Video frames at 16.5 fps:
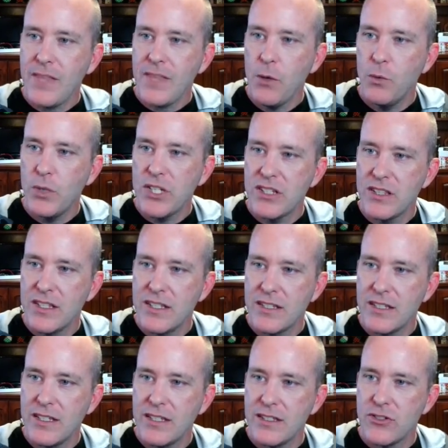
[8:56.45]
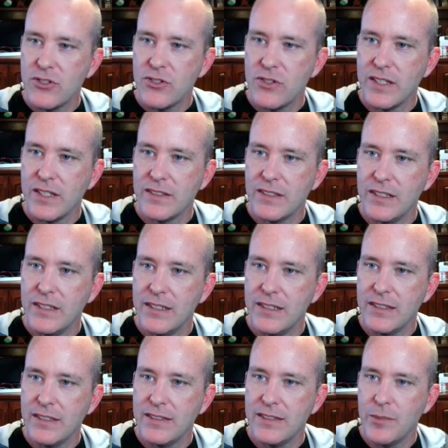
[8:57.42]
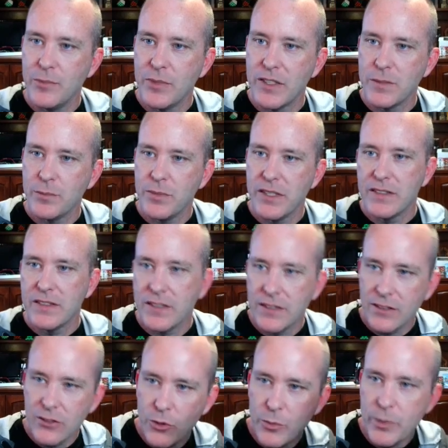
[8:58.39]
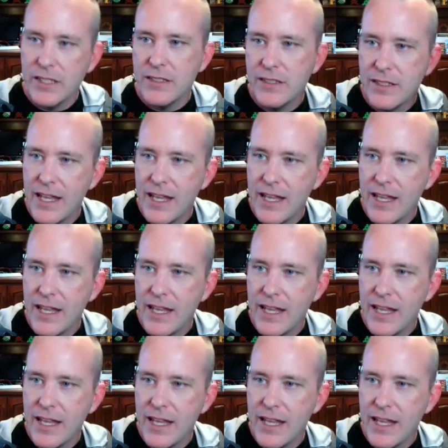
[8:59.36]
which this gets translated into C++ a little bit